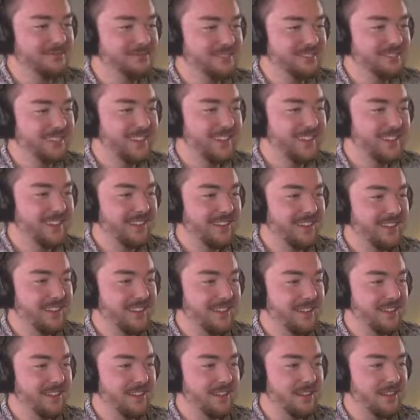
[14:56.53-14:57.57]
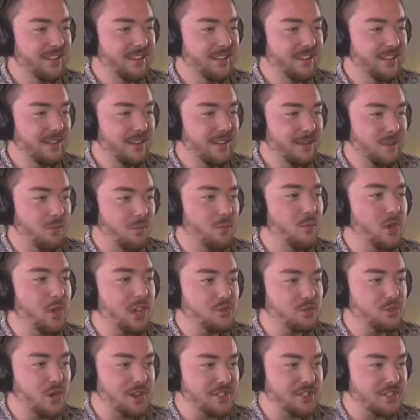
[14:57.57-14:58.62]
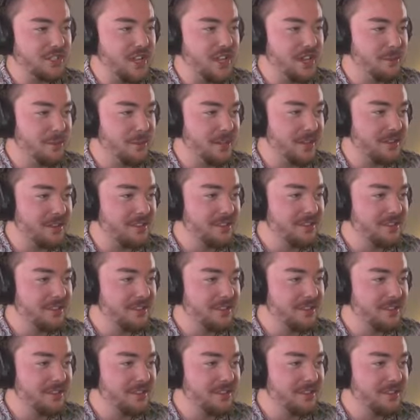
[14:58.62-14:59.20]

my brother, definitely. What are you trying to say to me?